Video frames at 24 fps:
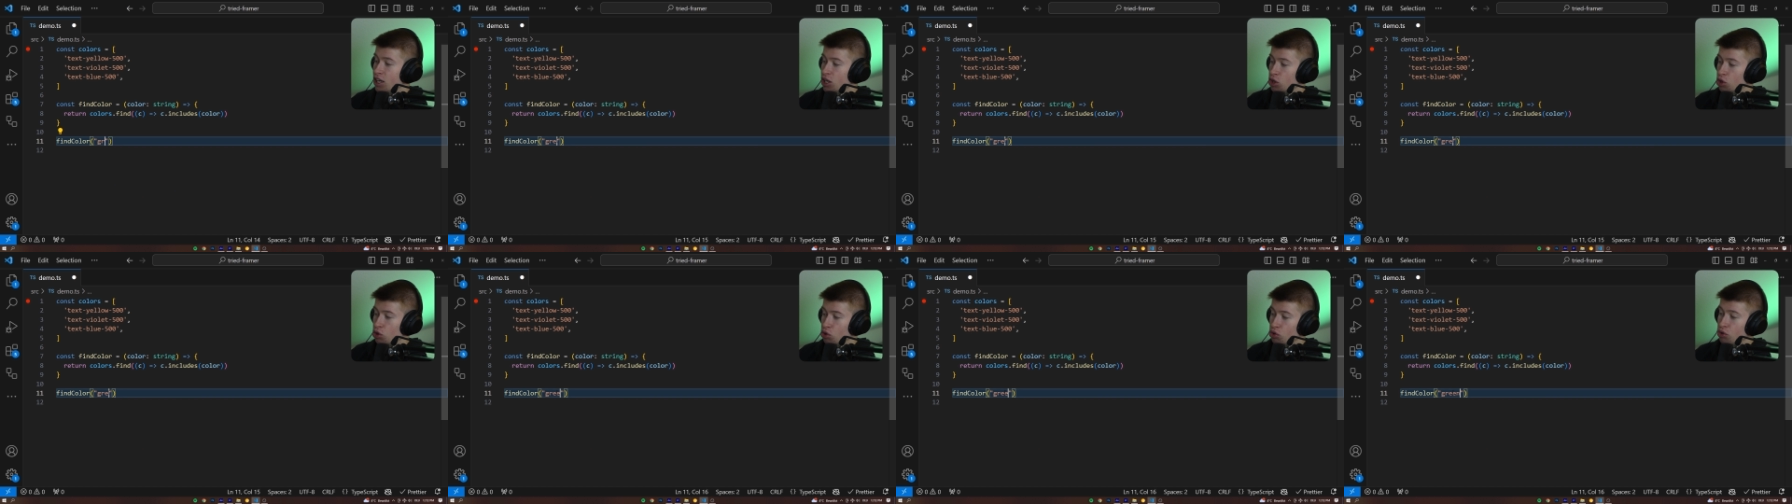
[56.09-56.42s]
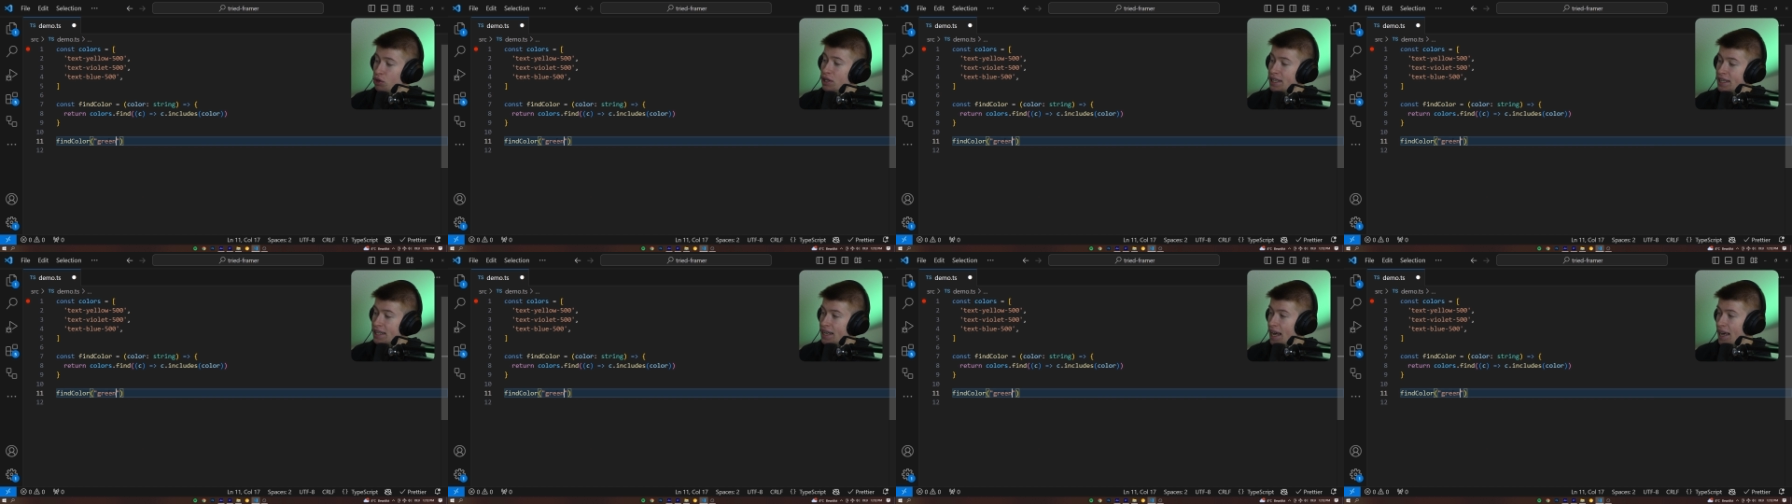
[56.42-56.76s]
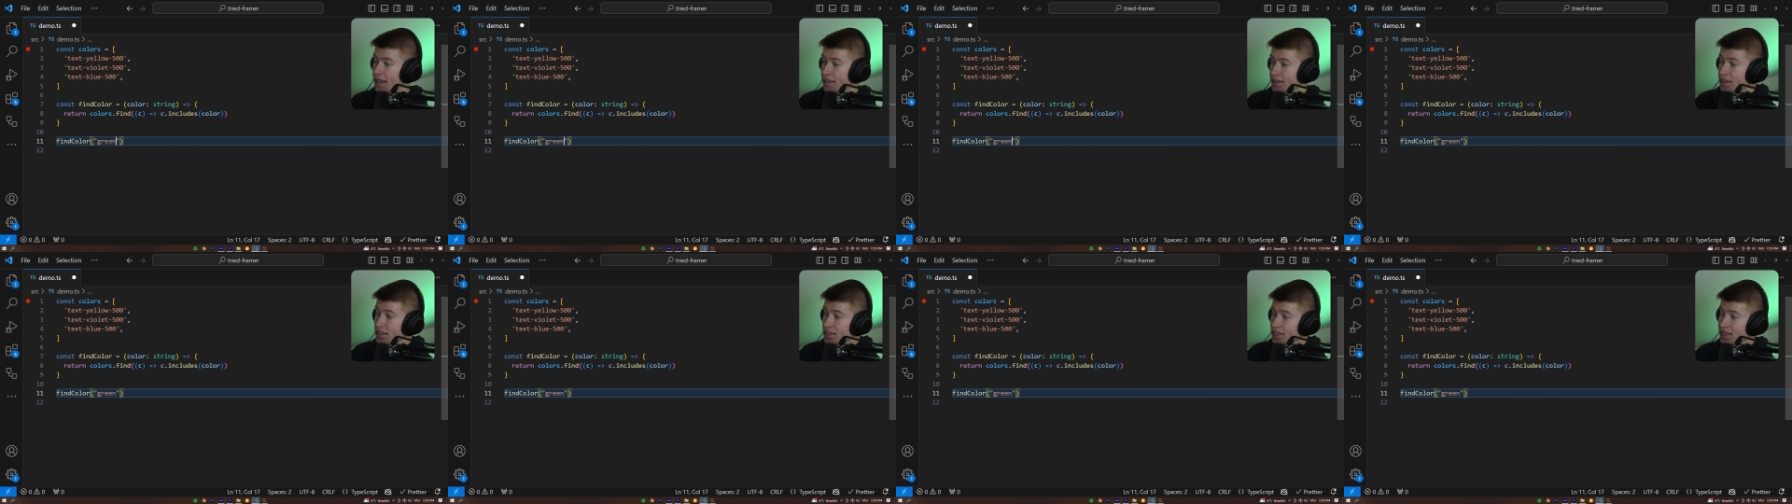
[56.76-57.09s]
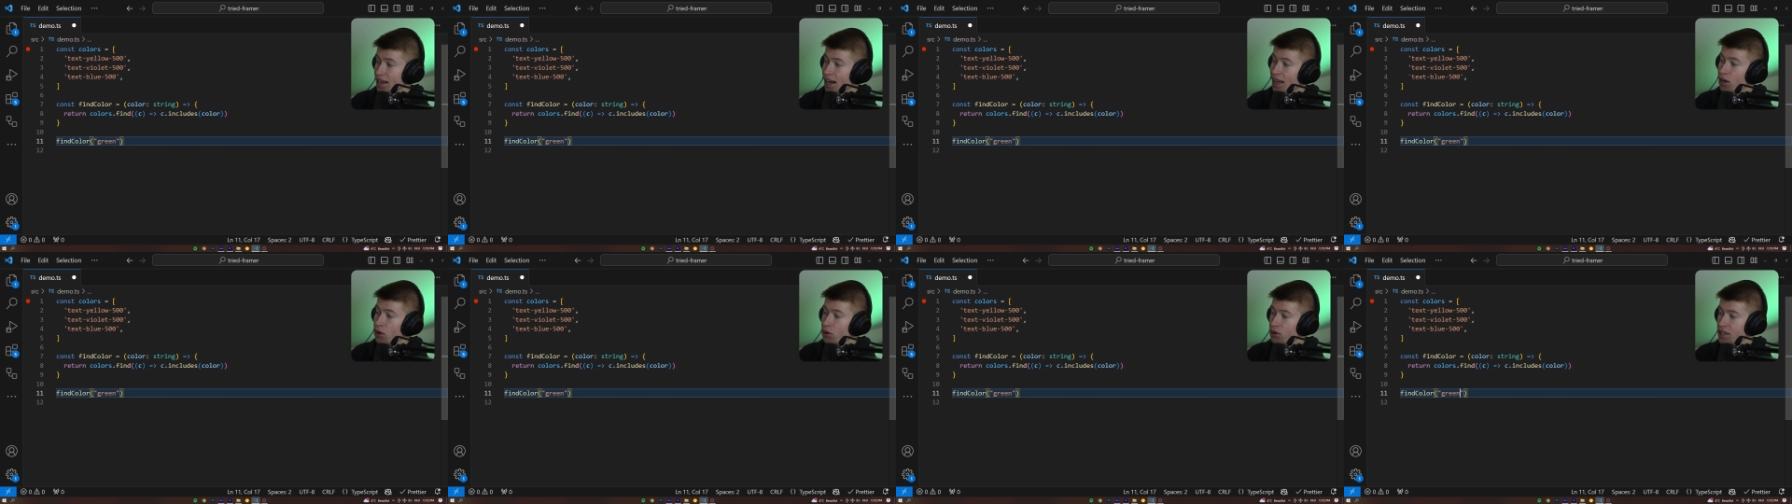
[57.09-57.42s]
green and this
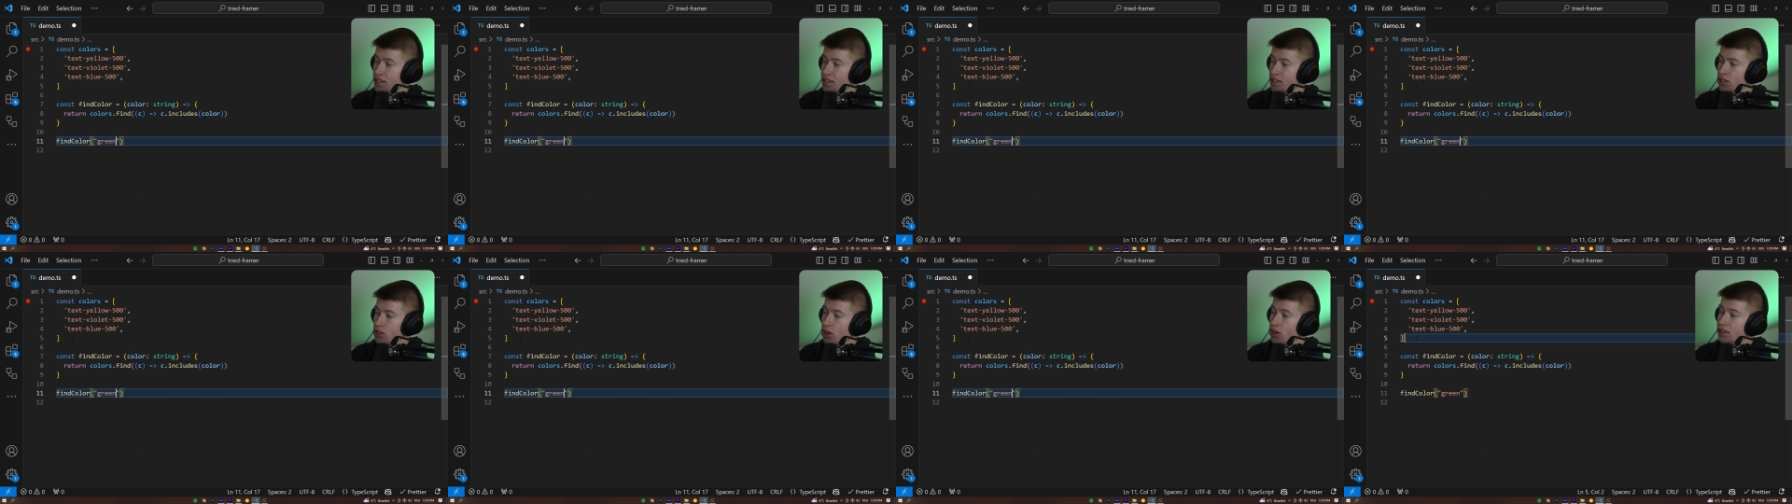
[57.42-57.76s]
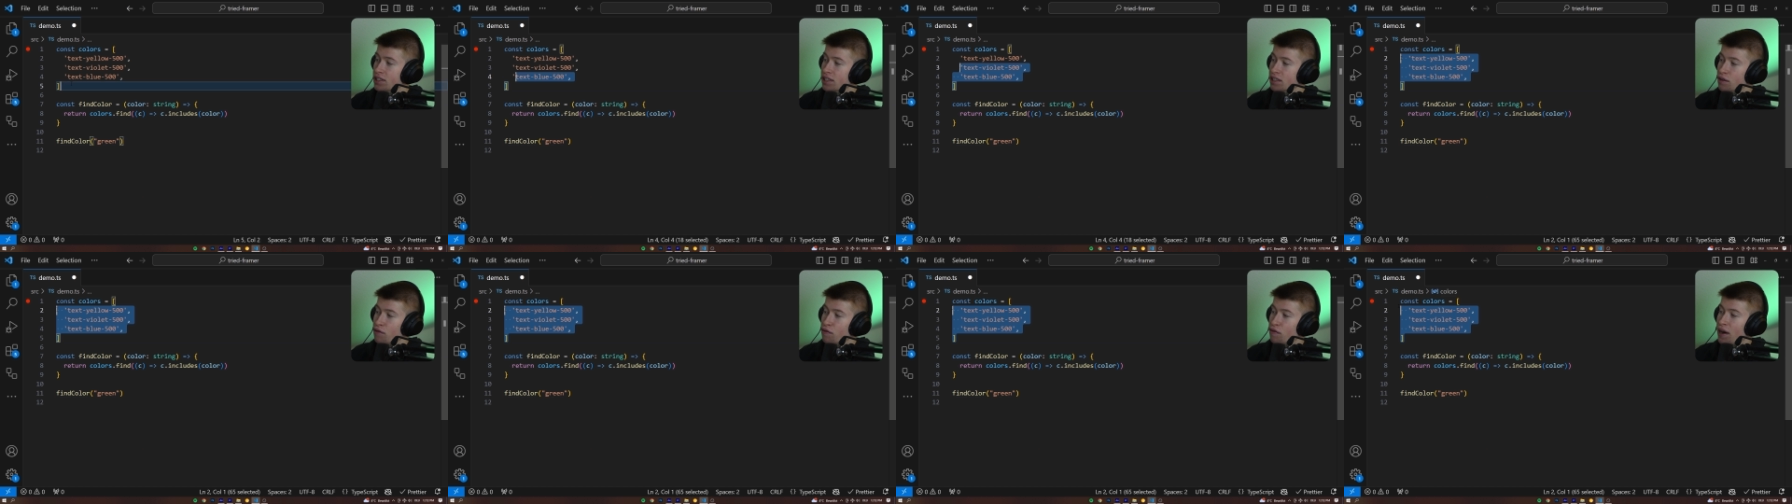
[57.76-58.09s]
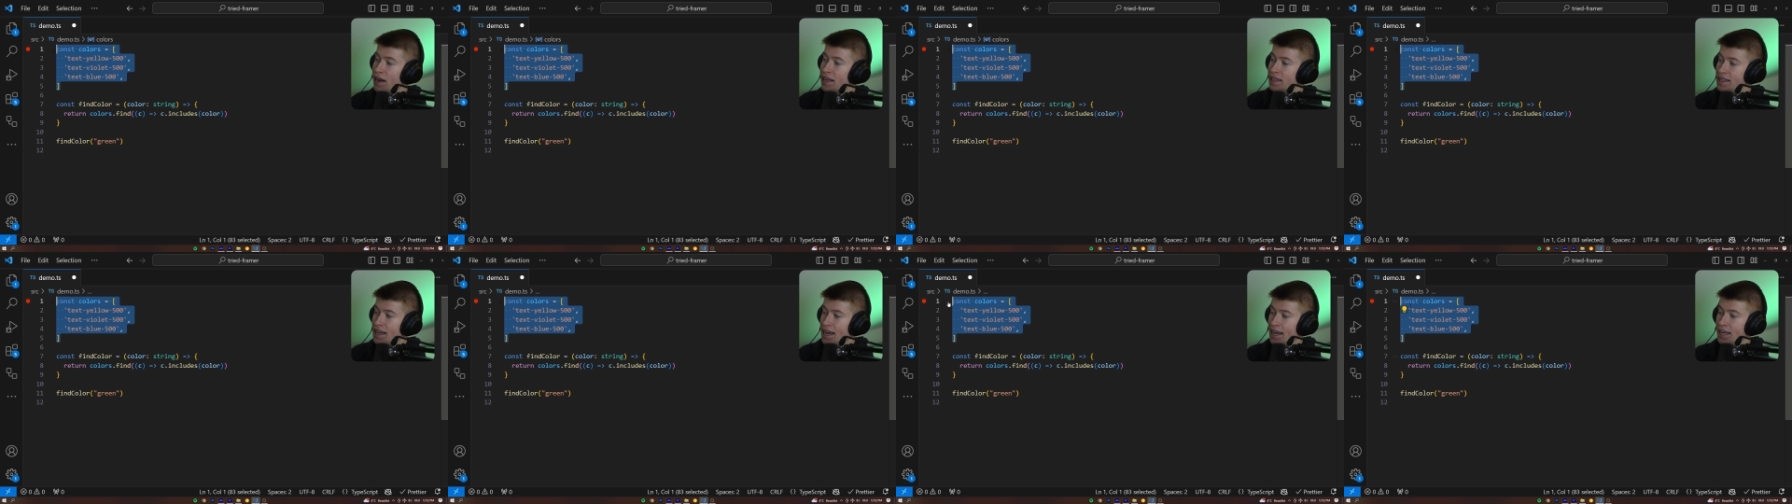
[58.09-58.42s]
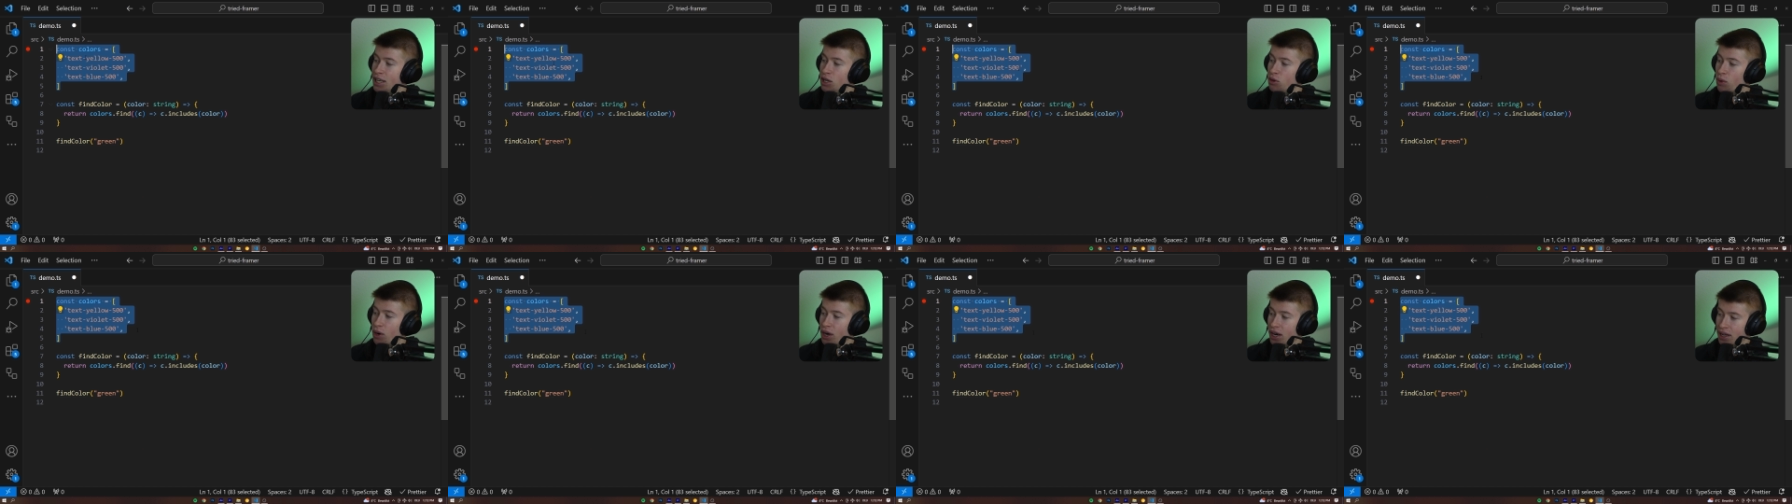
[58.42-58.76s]
color is not defined
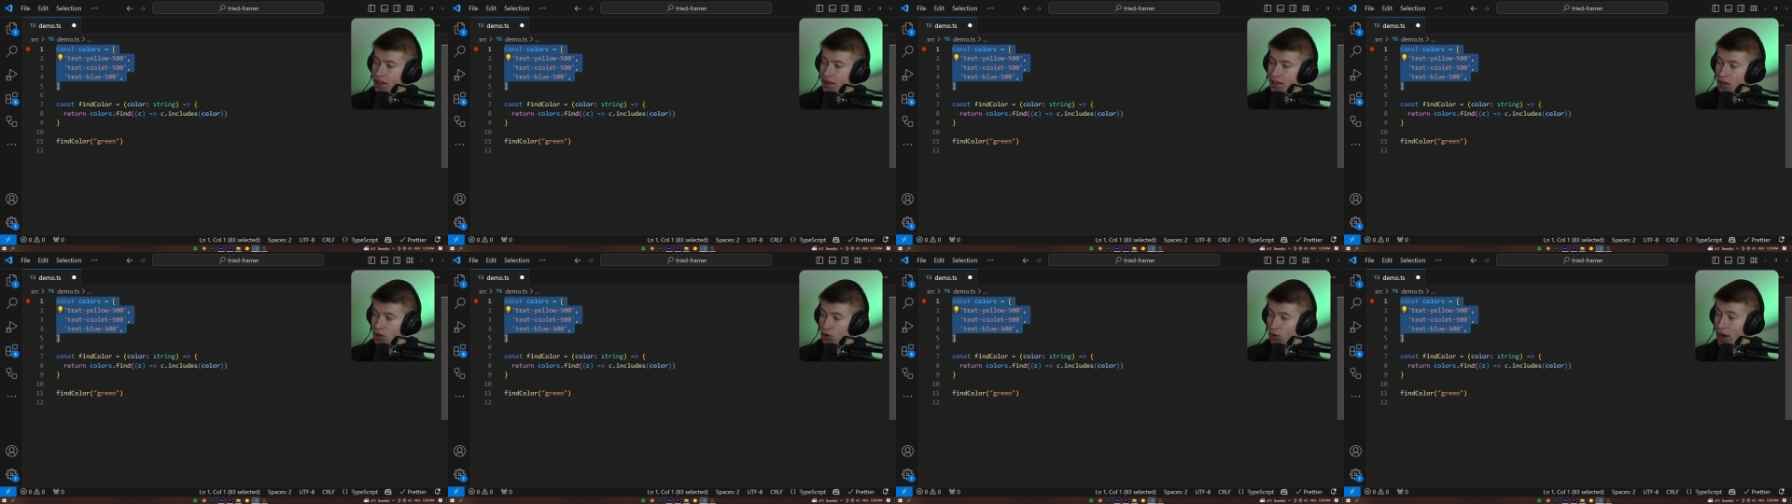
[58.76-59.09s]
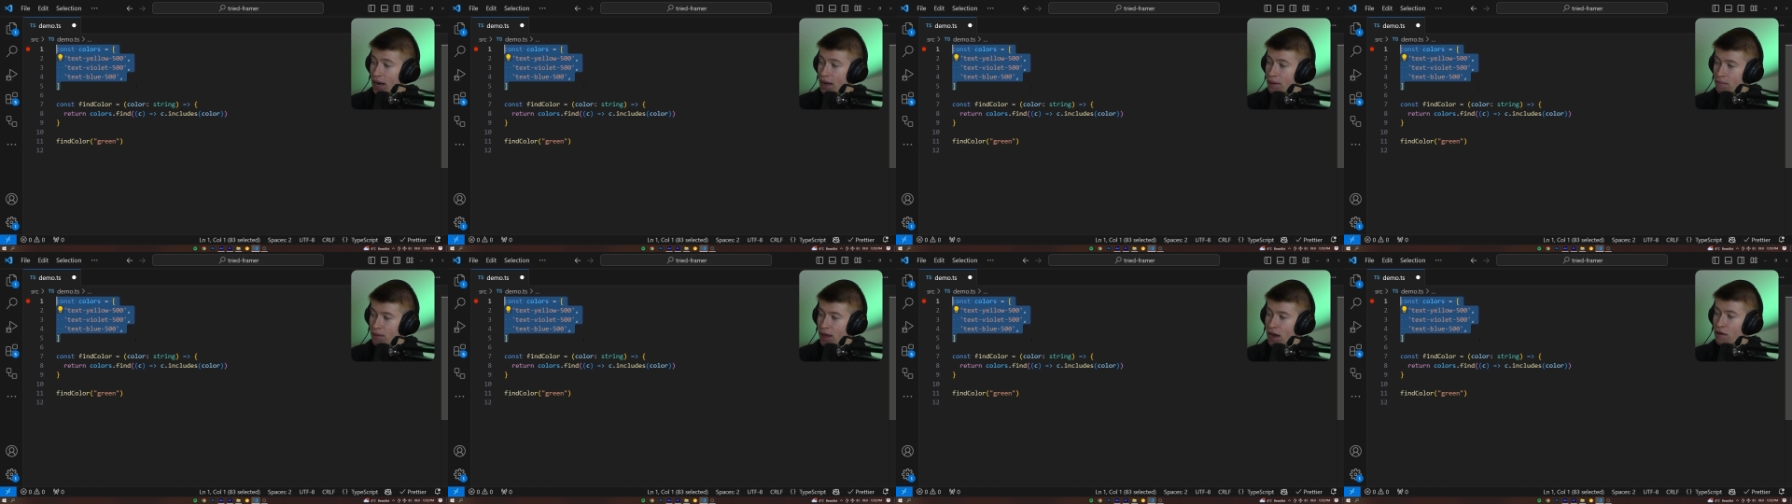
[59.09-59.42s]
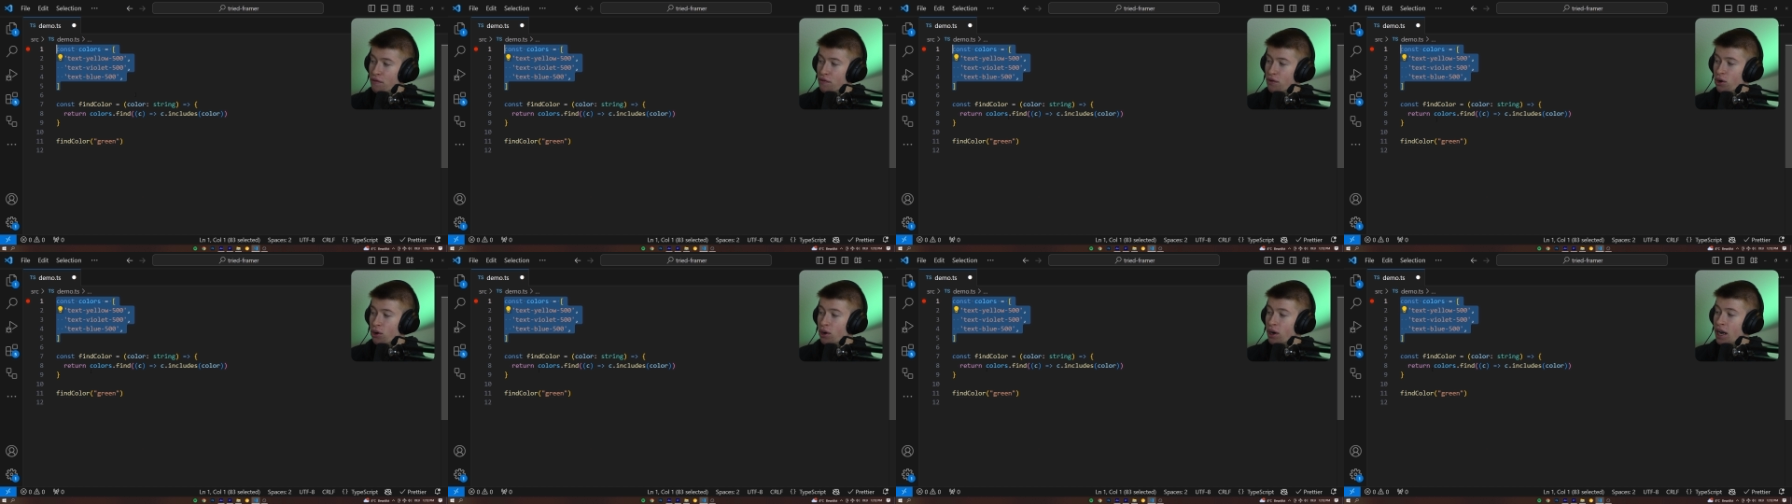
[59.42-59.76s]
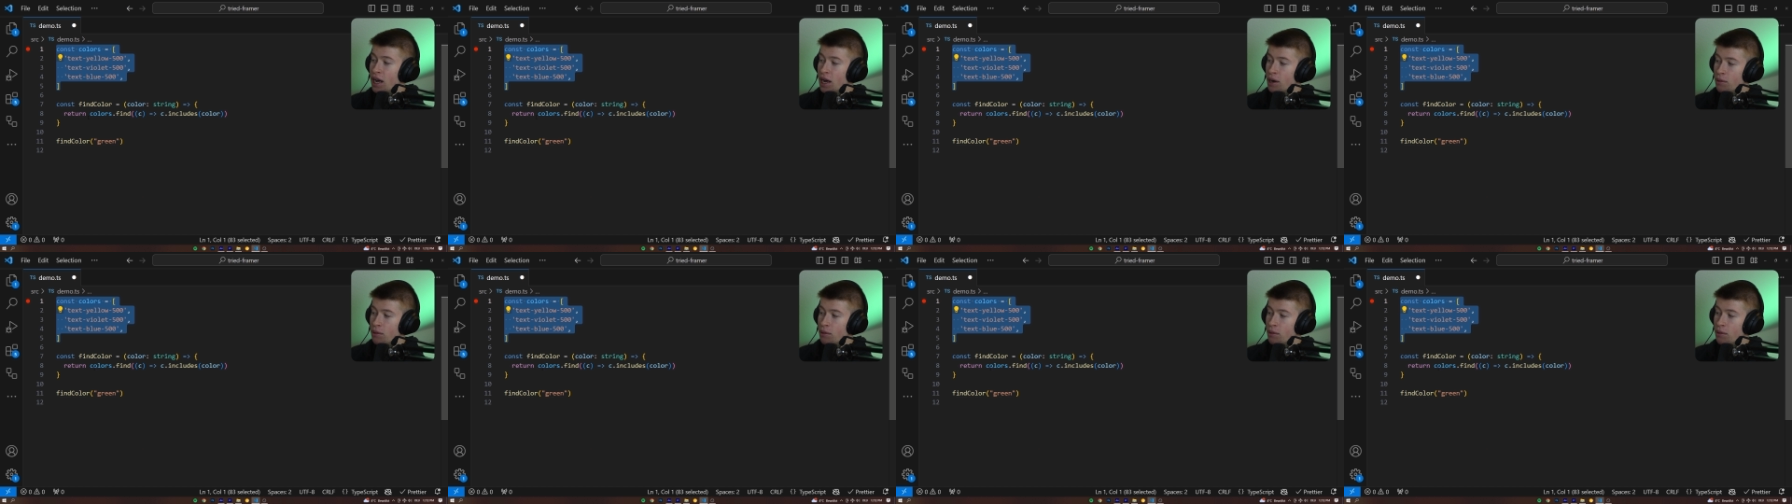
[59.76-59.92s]
anywhere in the array therefore